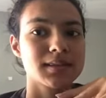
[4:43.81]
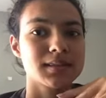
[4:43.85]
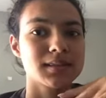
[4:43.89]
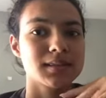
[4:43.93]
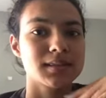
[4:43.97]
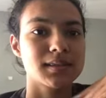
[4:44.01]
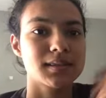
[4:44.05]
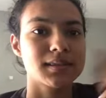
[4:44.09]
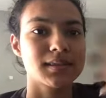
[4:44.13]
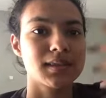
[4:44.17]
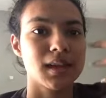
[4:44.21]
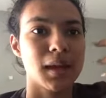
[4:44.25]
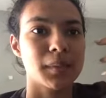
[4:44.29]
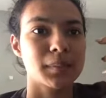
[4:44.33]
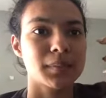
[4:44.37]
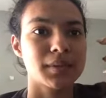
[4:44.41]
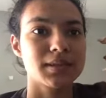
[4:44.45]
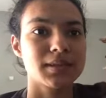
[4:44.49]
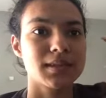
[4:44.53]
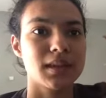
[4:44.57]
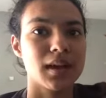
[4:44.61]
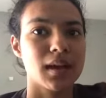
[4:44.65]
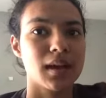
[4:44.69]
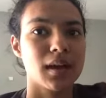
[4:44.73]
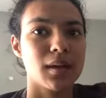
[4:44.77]
the assignments
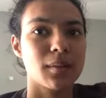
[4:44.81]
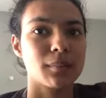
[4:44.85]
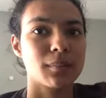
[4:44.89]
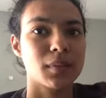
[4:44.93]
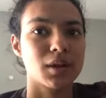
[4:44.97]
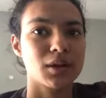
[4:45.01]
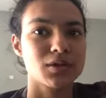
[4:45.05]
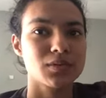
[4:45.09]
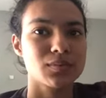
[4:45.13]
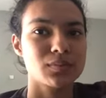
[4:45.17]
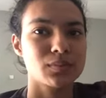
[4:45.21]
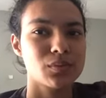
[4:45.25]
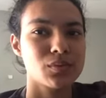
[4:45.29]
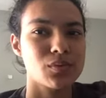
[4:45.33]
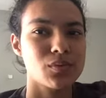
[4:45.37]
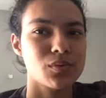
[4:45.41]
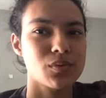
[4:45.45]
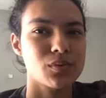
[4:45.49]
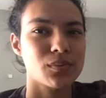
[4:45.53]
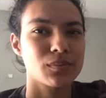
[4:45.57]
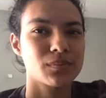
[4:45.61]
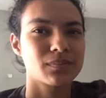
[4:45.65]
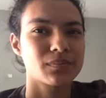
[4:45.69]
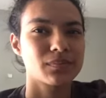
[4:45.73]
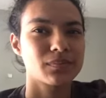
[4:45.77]
are much more
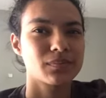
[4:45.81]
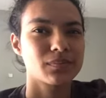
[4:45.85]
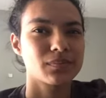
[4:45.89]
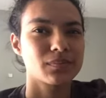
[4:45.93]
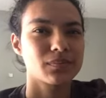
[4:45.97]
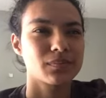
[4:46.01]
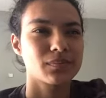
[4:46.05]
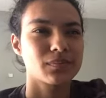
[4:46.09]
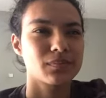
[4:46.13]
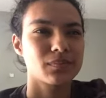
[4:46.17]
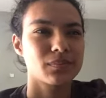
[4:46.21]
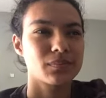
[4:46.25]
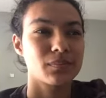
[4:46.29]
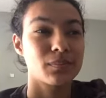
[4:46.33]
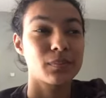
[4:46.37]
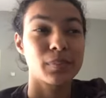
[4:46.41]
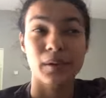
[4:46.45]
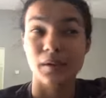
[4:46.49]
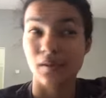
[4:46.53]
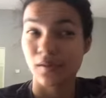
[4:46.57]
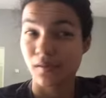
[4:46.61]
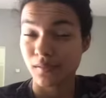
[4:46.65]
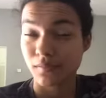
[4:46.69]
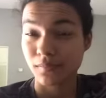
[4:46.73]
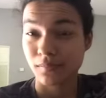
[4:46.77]

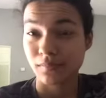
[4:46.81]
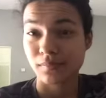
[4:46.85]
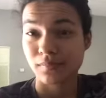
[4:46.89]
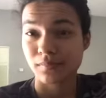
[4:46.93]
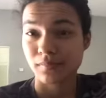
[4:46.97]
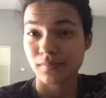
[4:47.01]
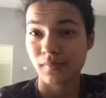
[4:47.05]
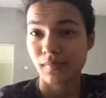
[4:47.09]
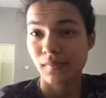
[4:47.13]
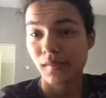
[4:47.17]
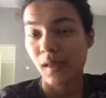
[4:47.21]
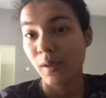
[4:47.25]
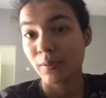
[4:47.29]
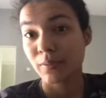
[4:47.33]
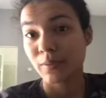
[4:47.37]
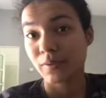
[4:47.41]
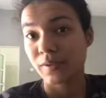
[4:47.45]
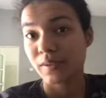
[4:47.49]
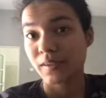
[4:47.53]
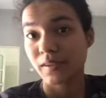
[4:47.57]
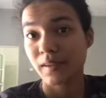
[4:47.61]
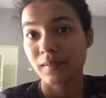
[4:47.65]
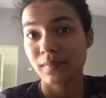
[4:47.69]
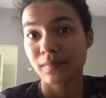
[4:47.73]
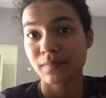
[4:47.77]
bigger, I would
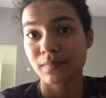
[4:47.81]
say.